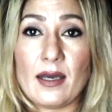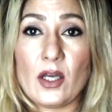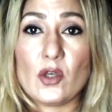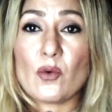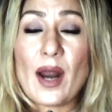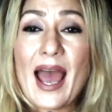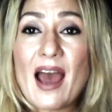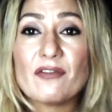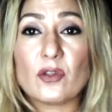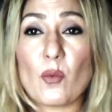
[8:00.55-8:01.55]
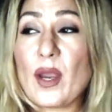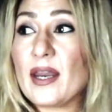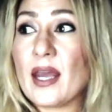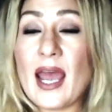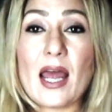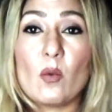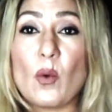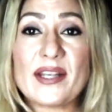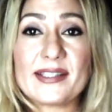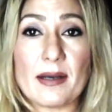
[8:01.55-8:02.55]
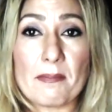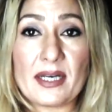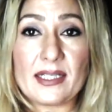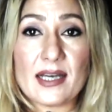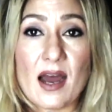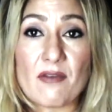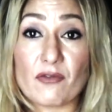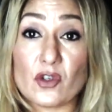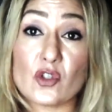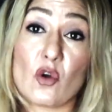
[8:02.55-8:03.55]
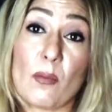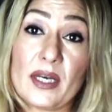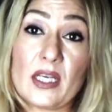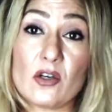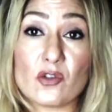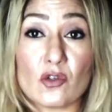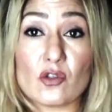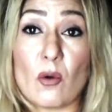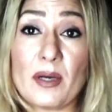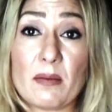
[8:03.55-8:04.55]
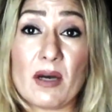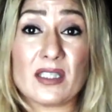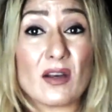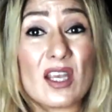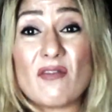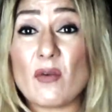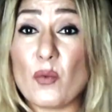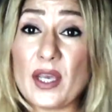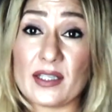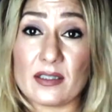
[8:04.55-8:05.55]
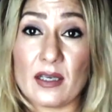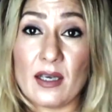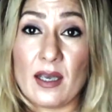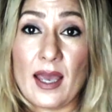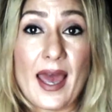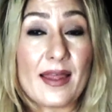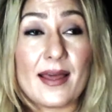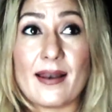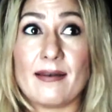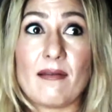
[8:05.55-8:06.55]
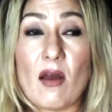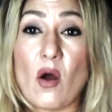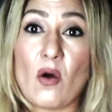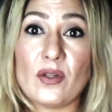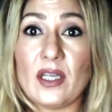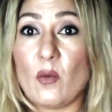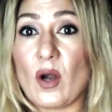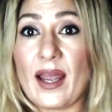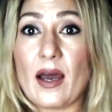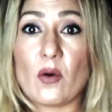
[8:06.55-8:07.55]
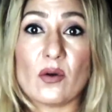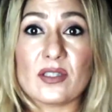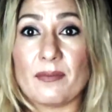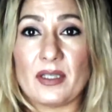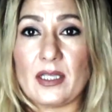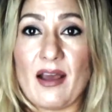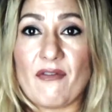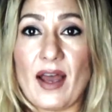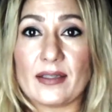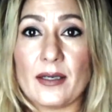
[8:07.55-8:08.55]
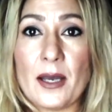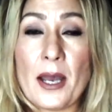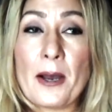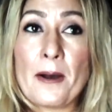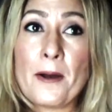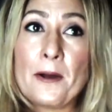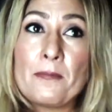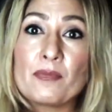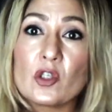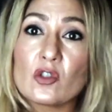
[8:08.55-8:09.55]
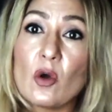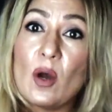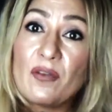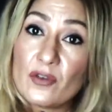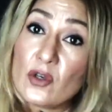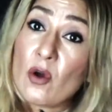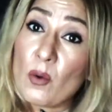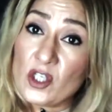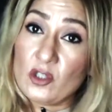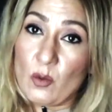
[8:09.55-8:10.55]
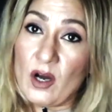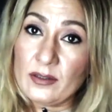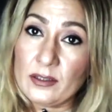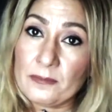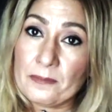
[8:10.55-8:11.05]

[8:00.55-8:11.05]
You don't have to wait and waste somebody's time for so many years or so many months and even weeks. And then, oh, it didn't work out or something to that effect. So if you know what you want